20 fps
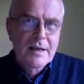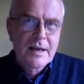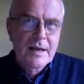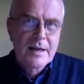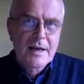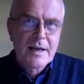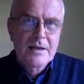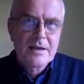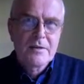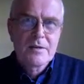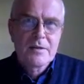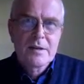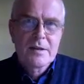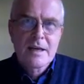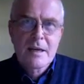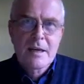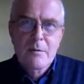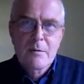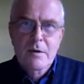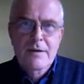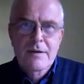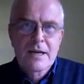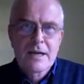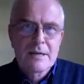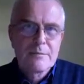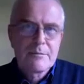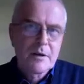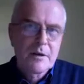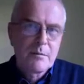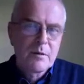and I don't think he would have had
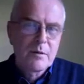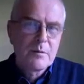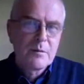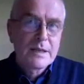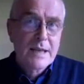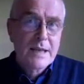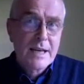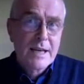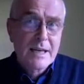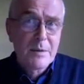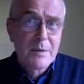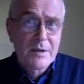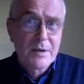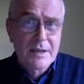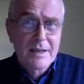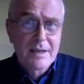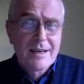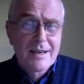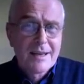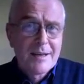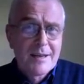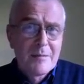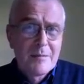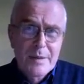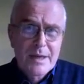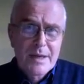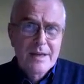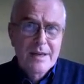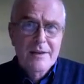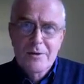a problem with anybody
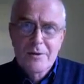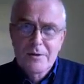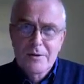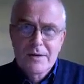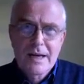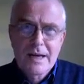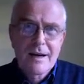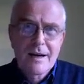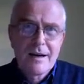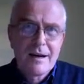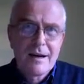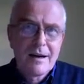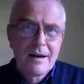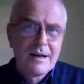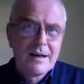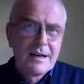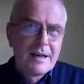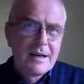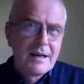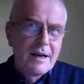being who they are.